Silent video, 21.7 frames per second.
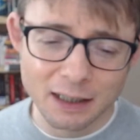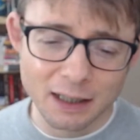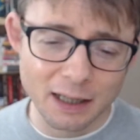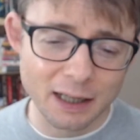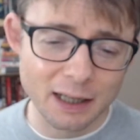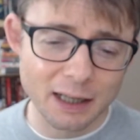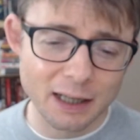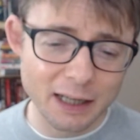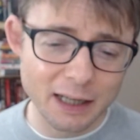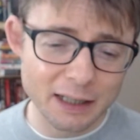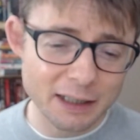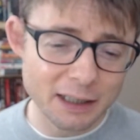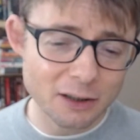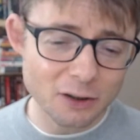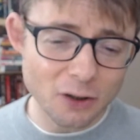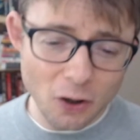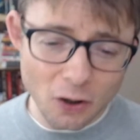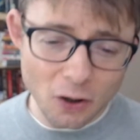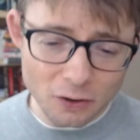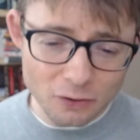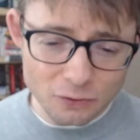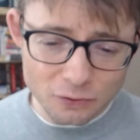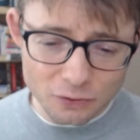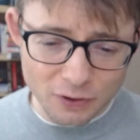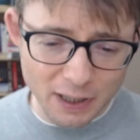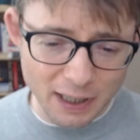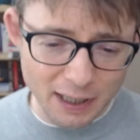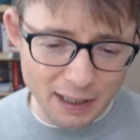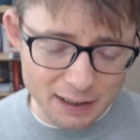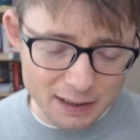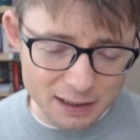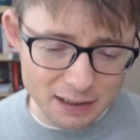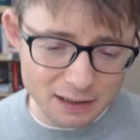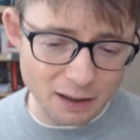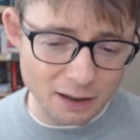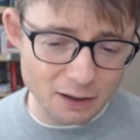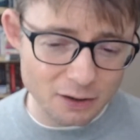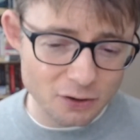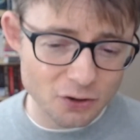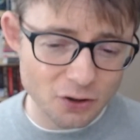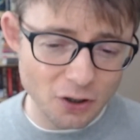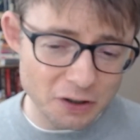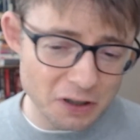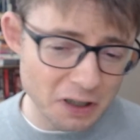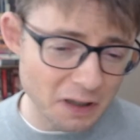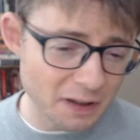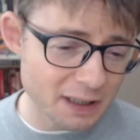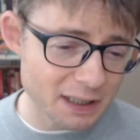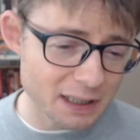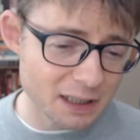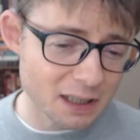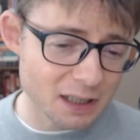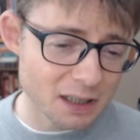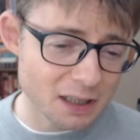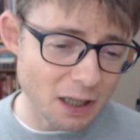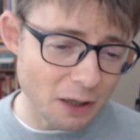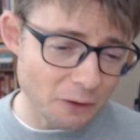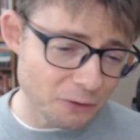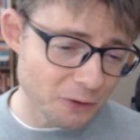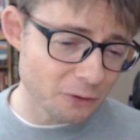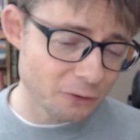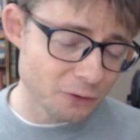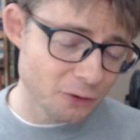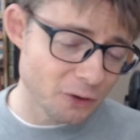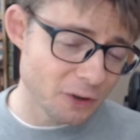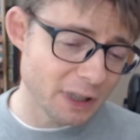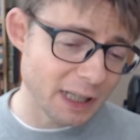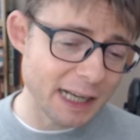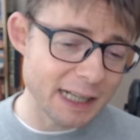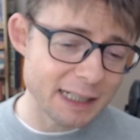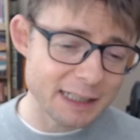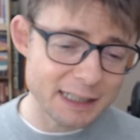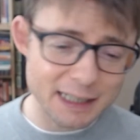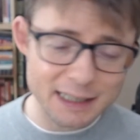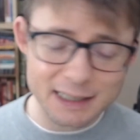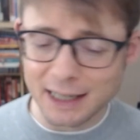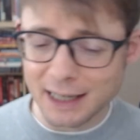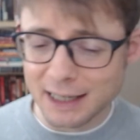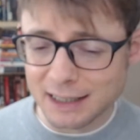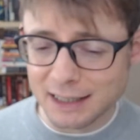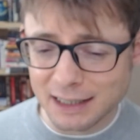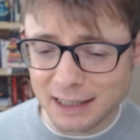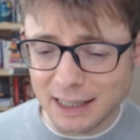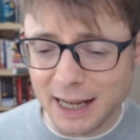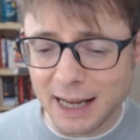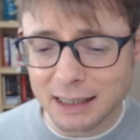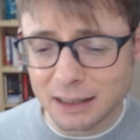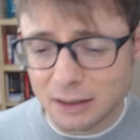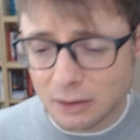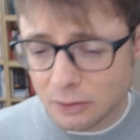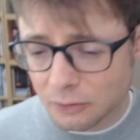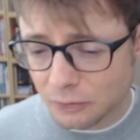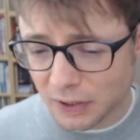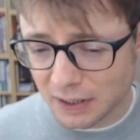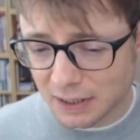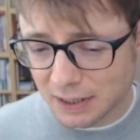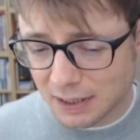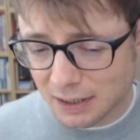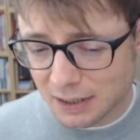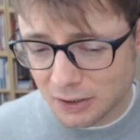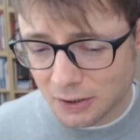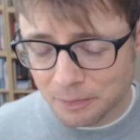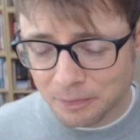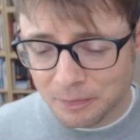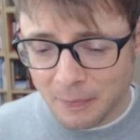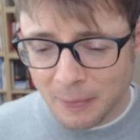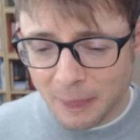And in contrast, our journalist suffered through the 80s as an activist.